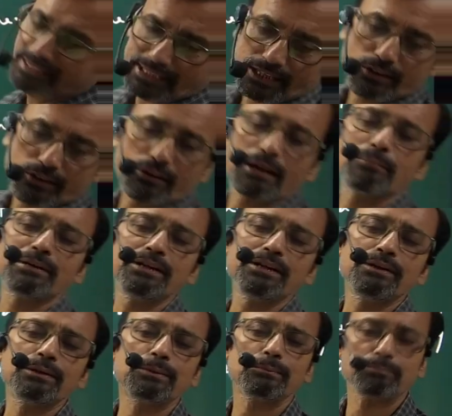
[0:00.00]
economy
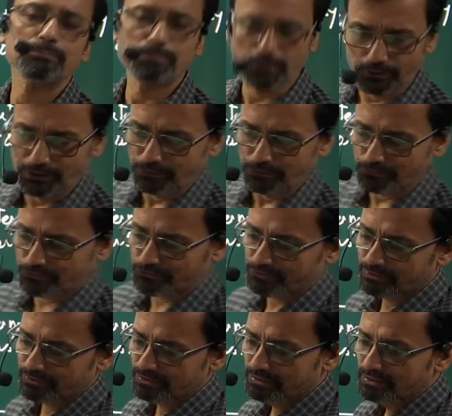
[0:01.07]
produce?
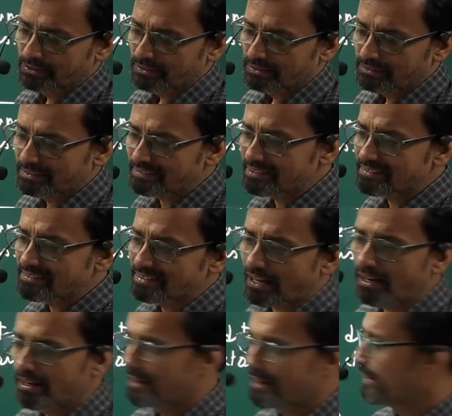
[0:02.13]
This is the
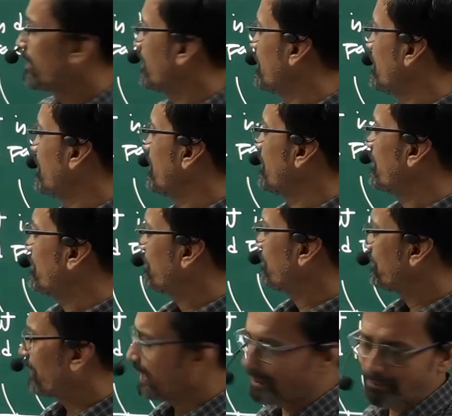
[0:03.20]

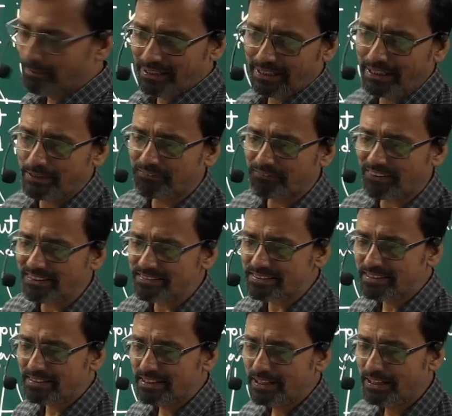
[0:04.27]
fundamental difference.
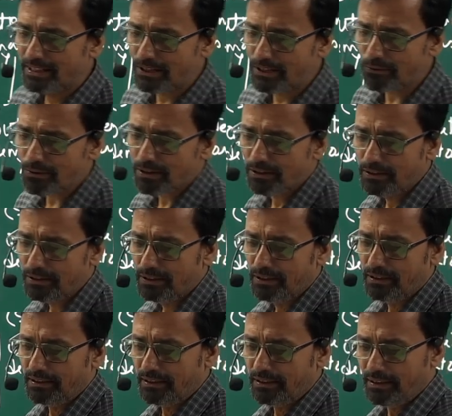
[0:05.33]
Now,
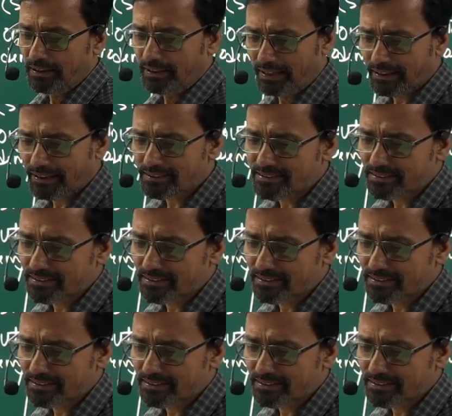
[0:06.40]
next